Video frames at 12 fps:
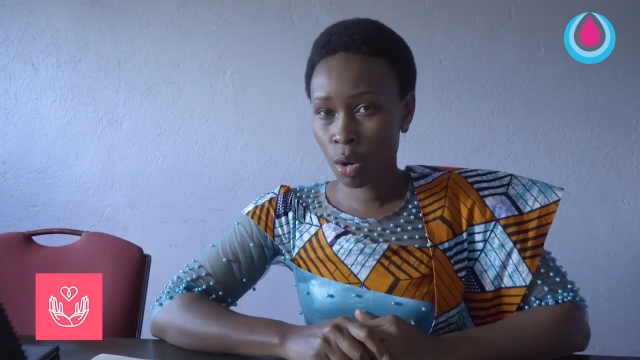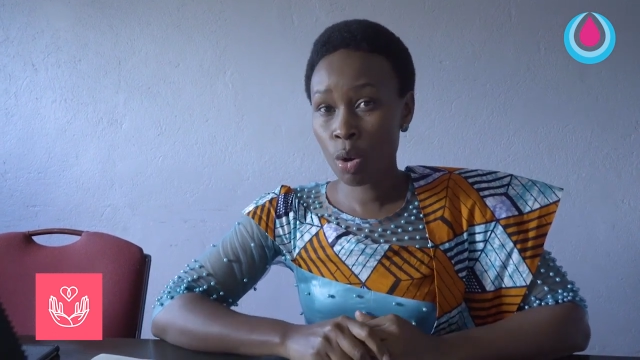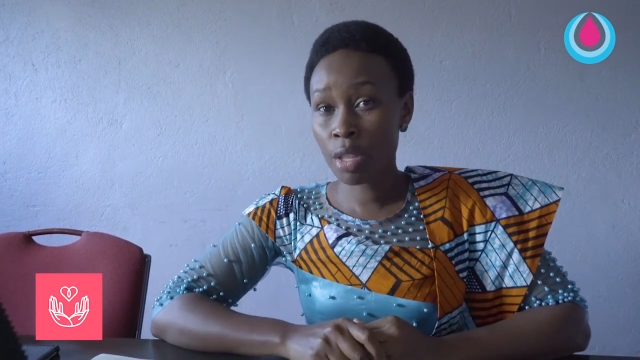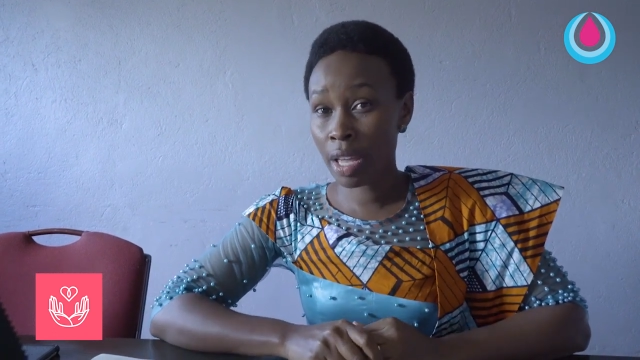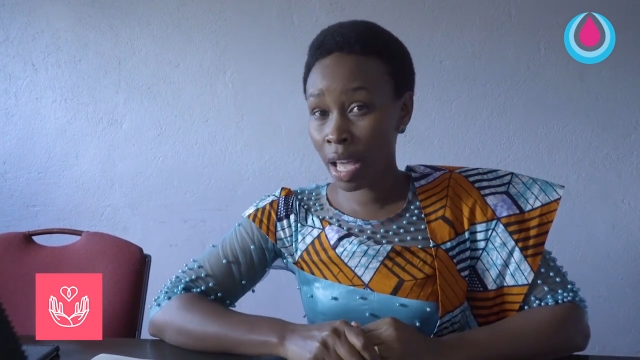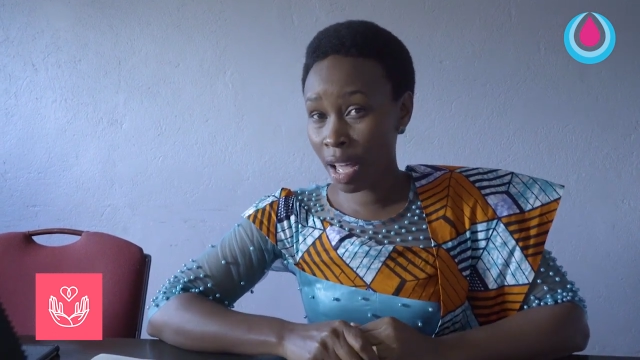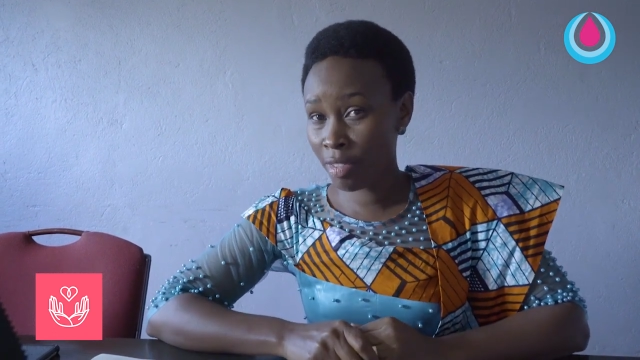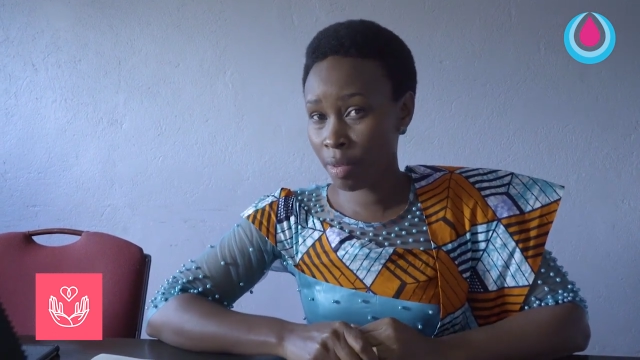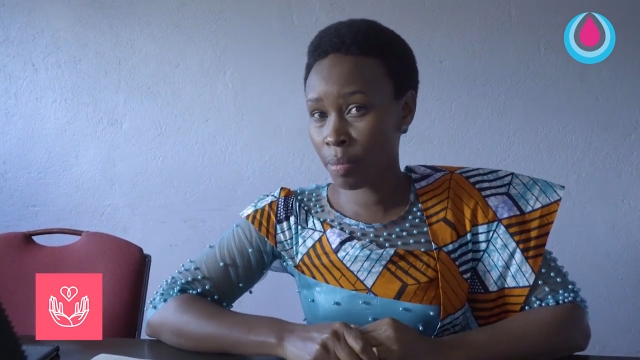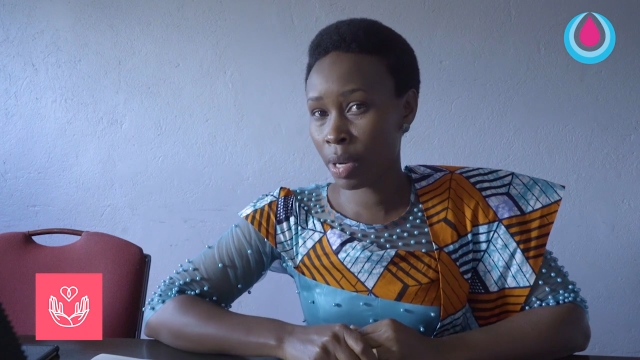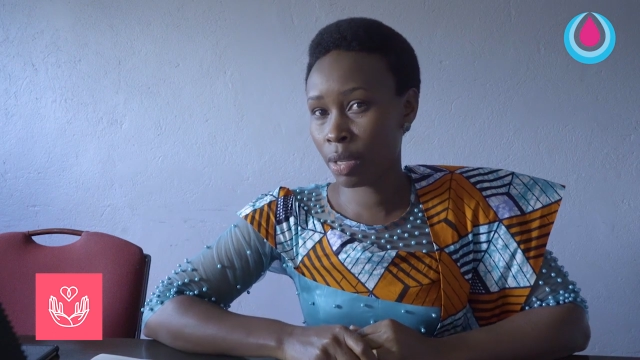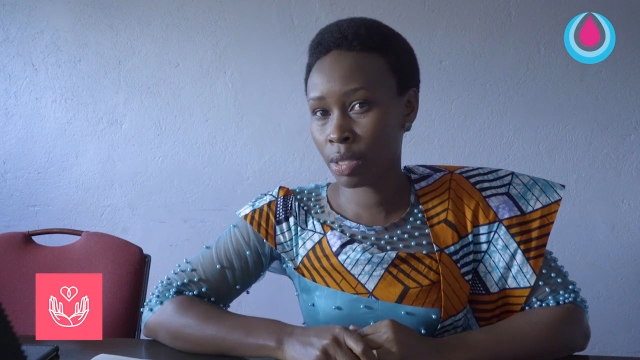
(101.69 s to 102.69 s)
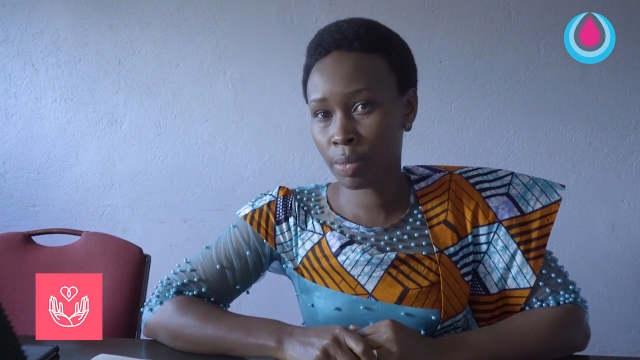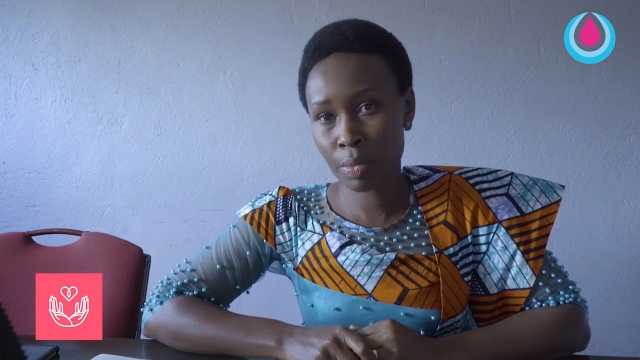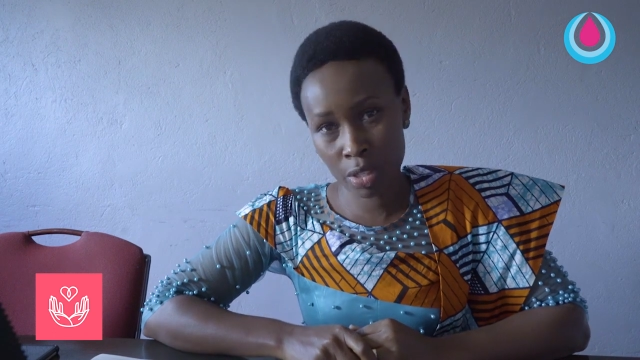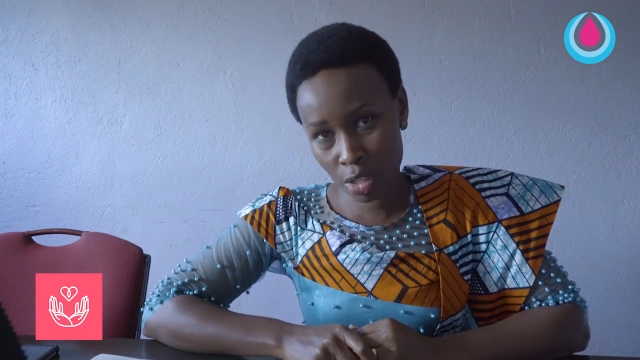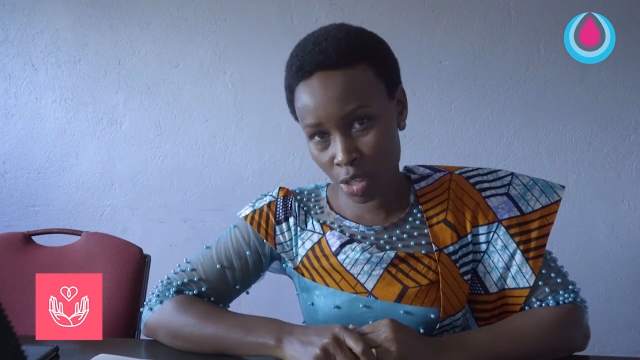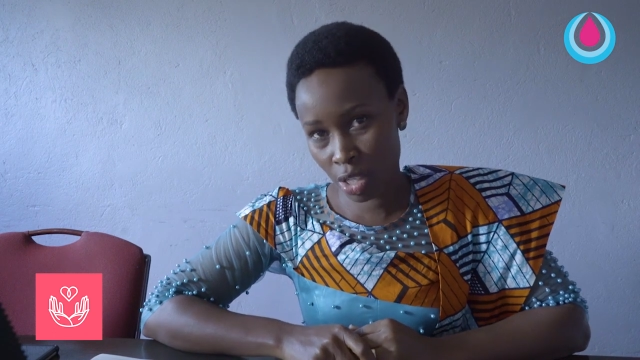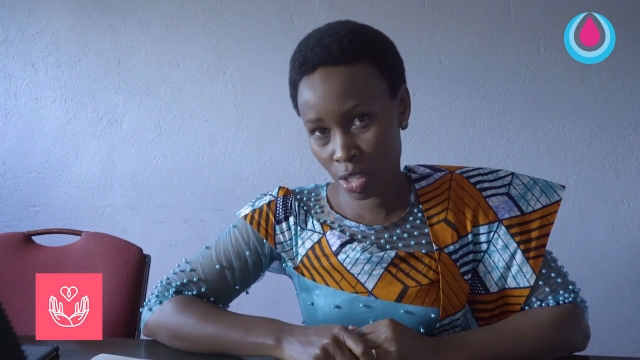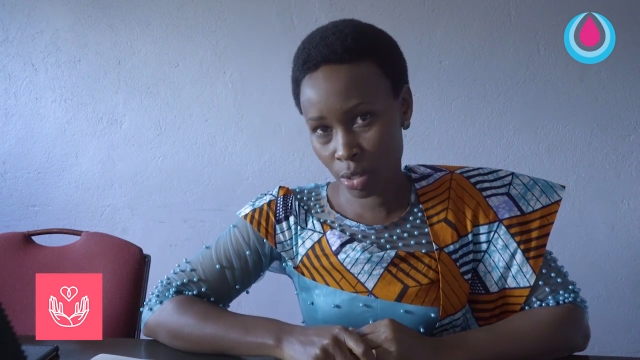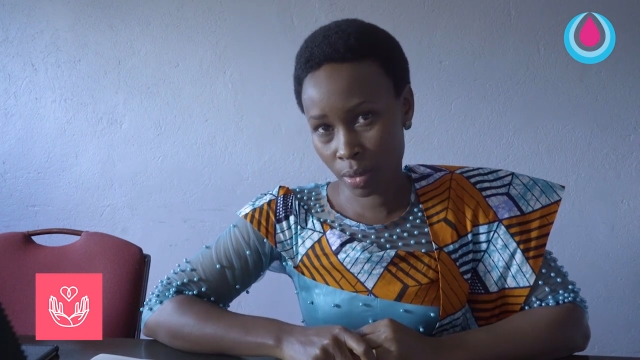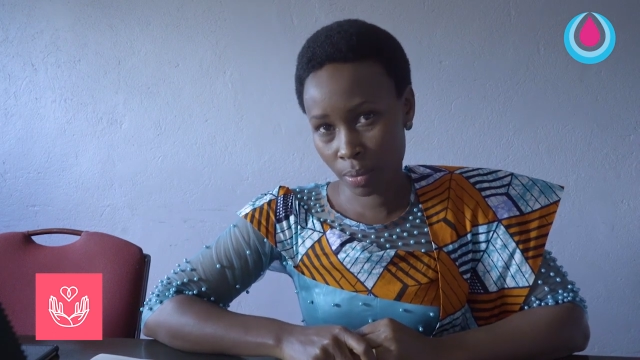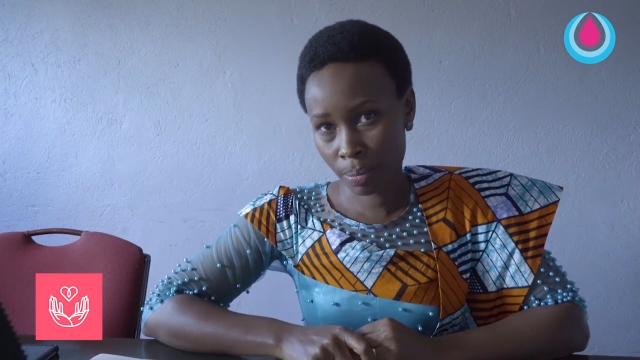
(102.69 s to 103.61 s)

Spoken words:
or they have about menstruation.